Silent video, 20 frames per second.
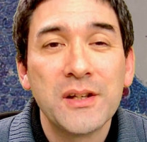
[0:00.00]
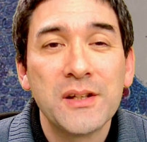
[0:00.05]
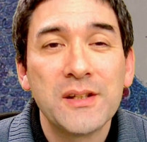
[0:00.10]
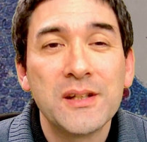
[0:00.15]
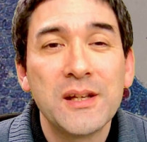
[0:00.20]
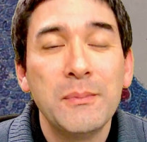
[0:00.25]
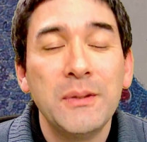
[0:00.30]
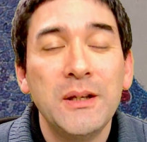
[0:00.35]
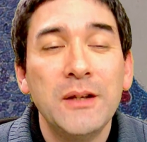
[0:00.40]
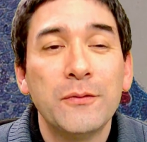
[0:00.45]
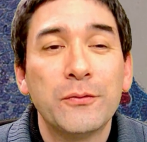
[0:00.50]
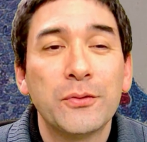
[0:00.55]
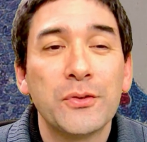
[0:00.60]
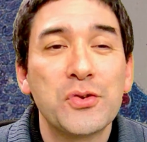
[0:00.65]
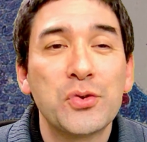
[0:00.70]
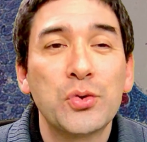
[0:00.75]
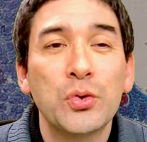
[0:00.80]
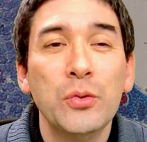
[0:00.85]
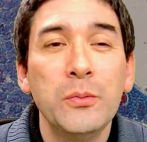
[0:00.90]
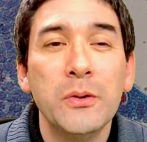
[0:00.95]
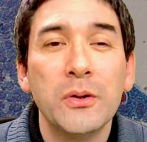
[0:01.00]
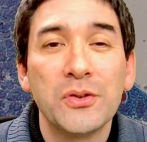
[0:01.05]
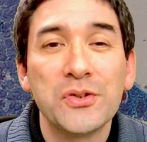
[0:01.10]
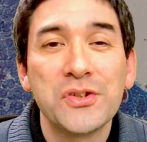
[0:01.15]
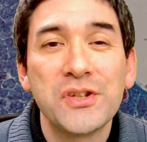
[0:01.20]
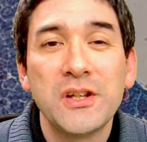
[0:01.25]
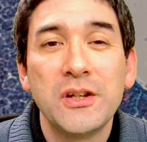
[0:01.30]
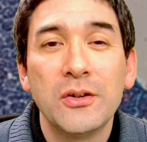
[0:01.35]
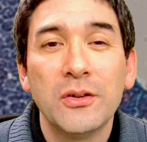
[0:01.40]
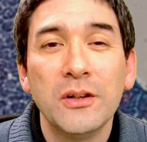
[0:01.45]
seminiferous
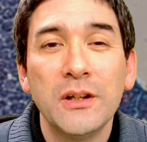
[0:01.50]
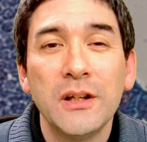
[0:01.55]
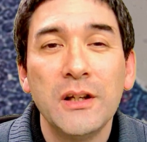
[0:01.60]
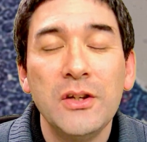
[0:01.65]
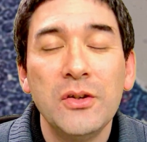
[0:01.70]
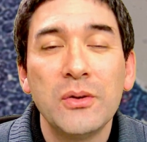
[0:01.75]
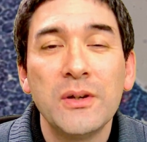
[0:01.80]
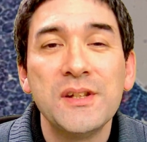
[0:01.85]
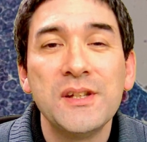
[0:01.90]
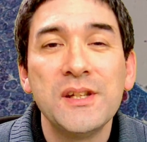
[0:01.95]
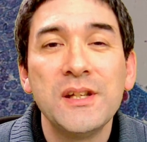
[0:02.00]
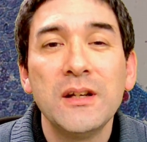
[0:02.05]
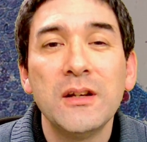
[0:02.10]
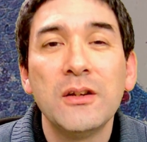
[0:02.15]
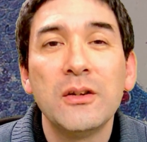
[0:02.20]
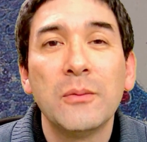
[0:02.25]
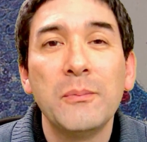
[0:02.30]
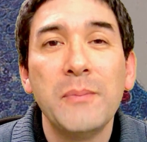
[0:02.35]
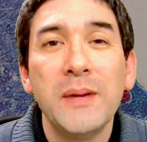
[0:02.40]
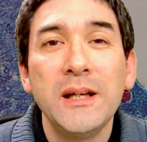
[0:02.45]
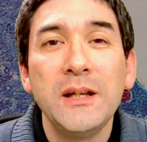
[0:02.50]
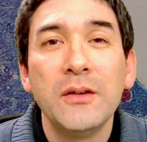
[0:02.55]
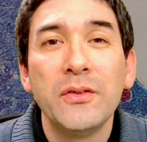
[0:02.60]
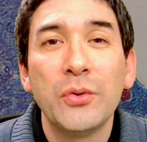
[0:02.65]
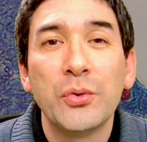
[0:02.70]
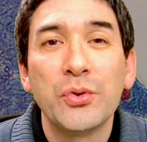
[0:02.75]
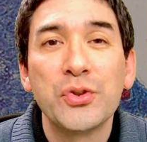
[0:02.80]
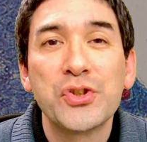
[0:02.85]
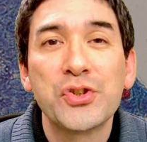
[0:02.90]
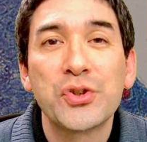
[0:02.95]
tubules here then you can see that there are many of
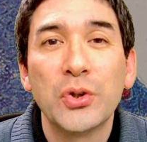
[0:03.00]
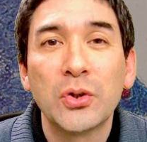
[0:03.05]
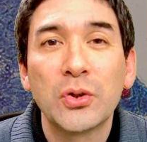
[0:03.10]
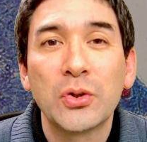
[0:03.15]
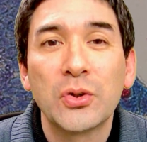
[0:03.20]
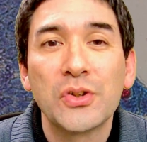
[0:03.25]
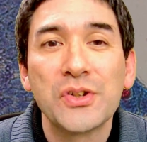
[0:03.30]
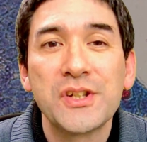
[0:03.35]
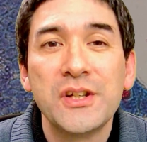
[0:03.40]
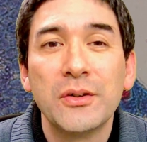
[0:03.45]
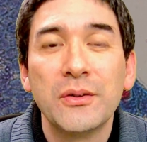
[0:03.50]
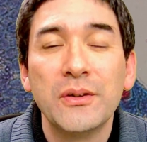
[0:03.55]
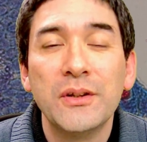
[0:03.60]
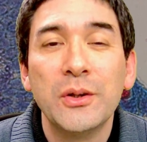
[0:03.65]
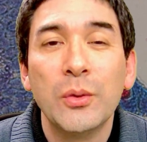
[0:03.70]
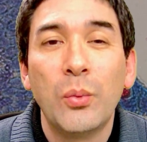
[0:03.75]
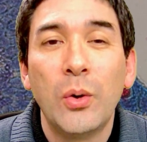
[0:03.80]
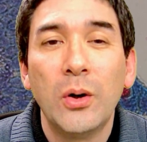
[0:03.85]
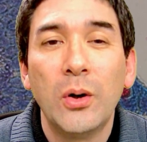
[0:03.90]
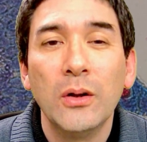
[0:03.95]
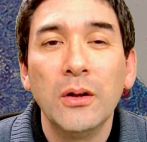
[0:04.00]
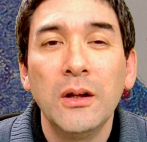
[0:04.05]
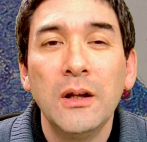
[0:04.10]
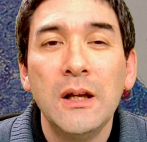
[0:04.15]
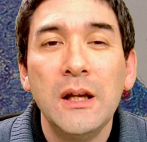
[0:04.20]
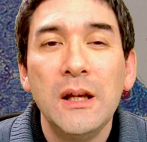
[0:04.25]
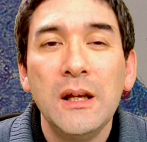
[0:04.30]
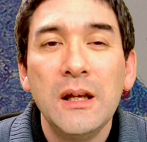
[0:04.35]
those circles here in the wall